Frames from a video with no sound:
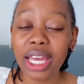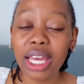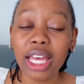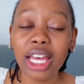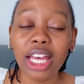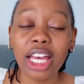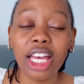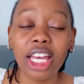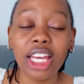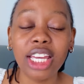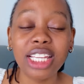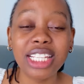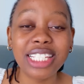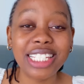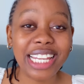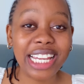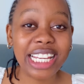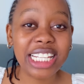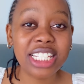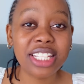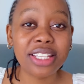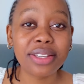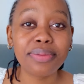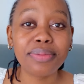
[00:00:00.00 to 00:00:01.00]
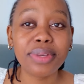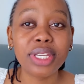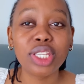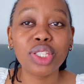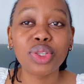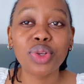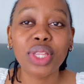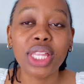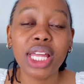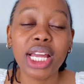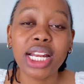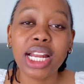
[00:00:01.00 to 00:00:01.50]
injecting me
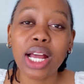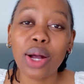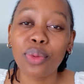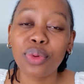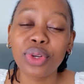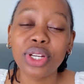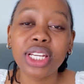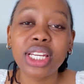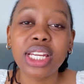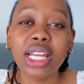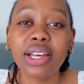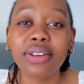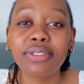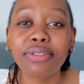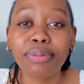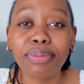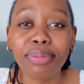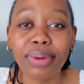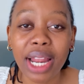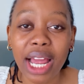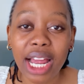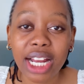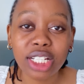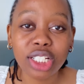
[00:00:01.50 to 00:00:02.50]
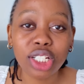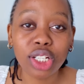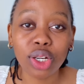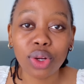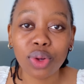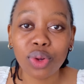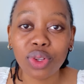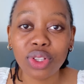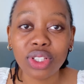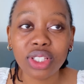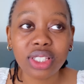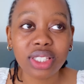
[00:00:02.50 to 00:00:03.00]
so that I wouldn't have blood
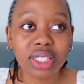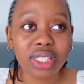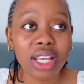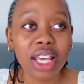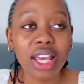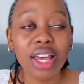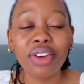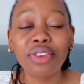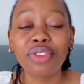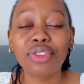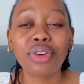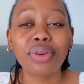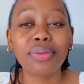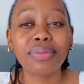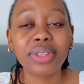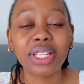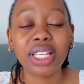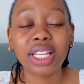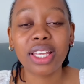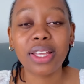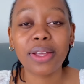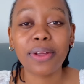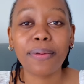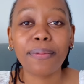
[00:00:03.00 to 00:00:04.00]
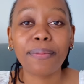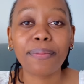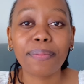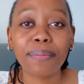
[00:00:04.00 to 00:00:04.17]
clots from the